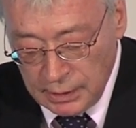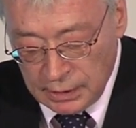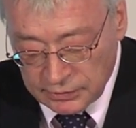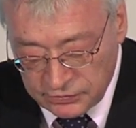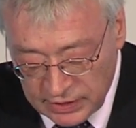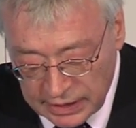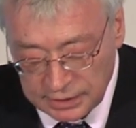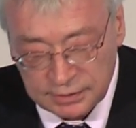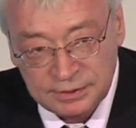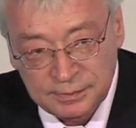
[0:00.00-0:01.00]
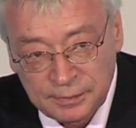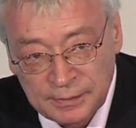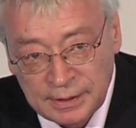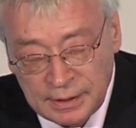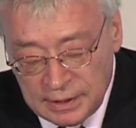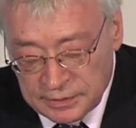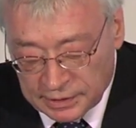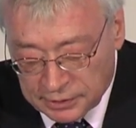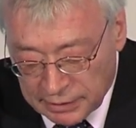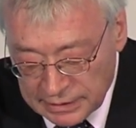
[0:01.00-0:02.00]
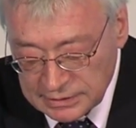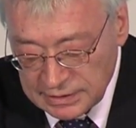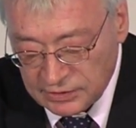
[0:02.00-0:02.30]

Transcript: And second, the credit